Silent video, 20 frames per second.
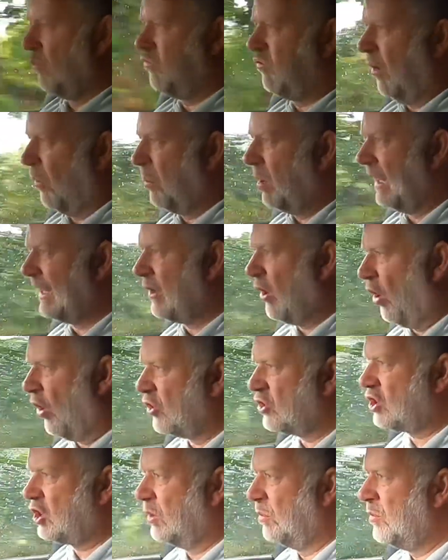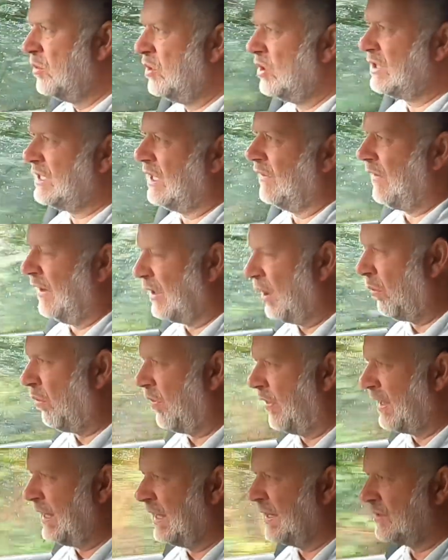Probably not as communicative, I
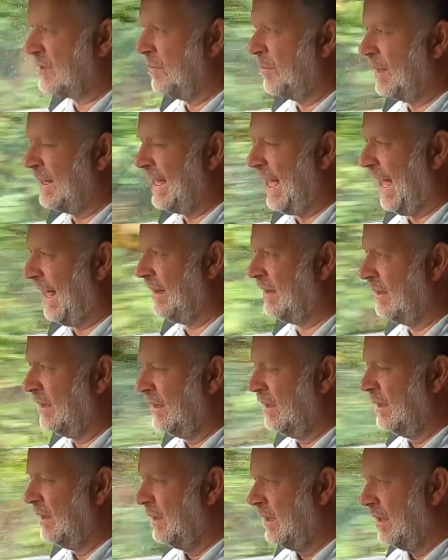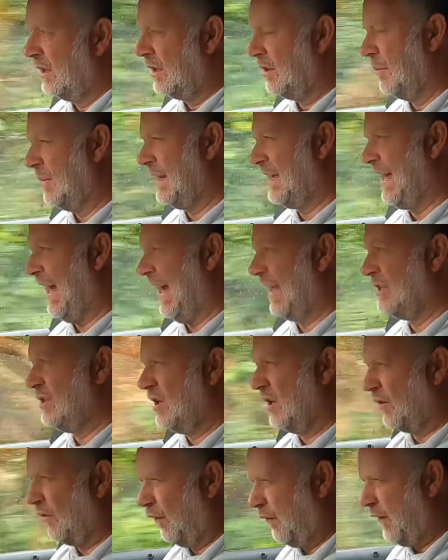don't think, as the Megane. The Megane,
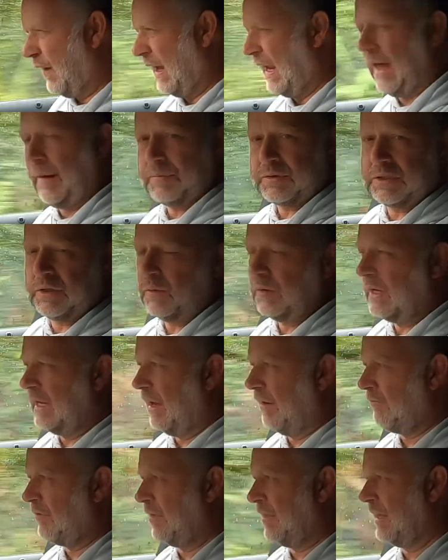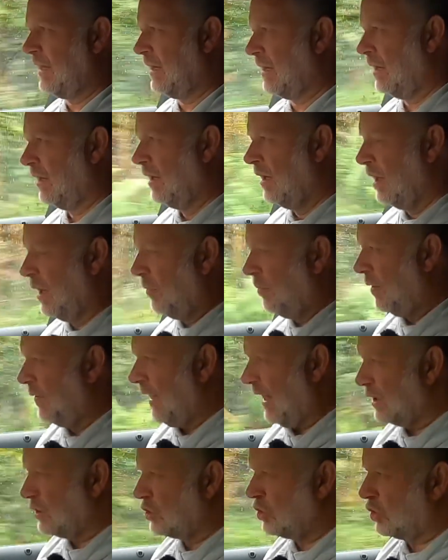you can feel absolutely everything, but
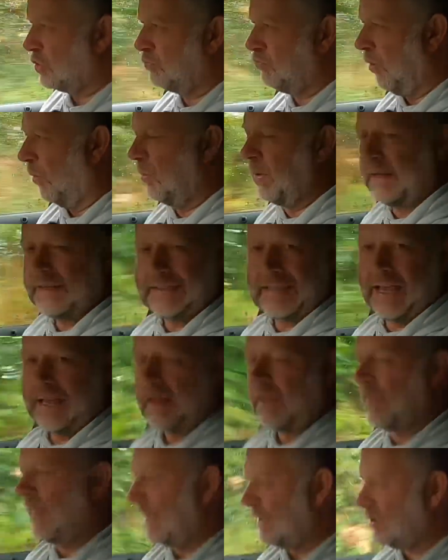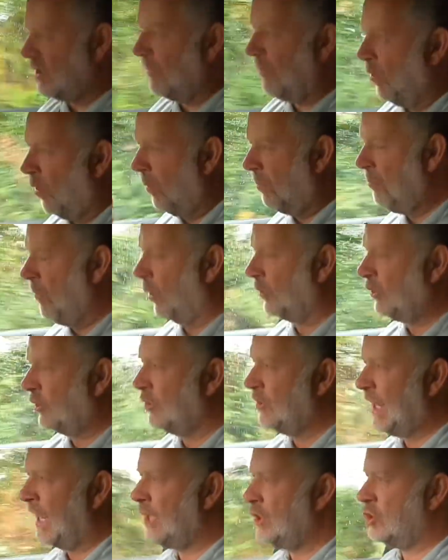that's just probably, that's the more
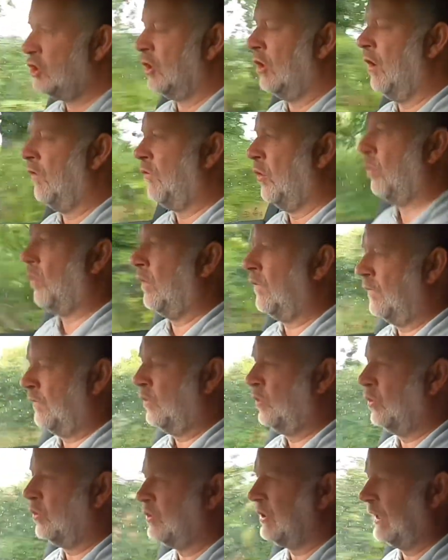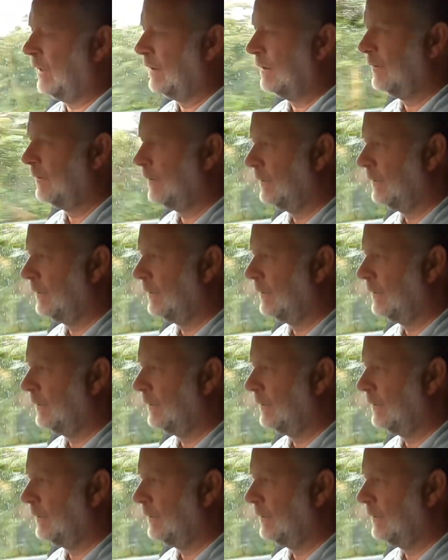modern nature of the 140.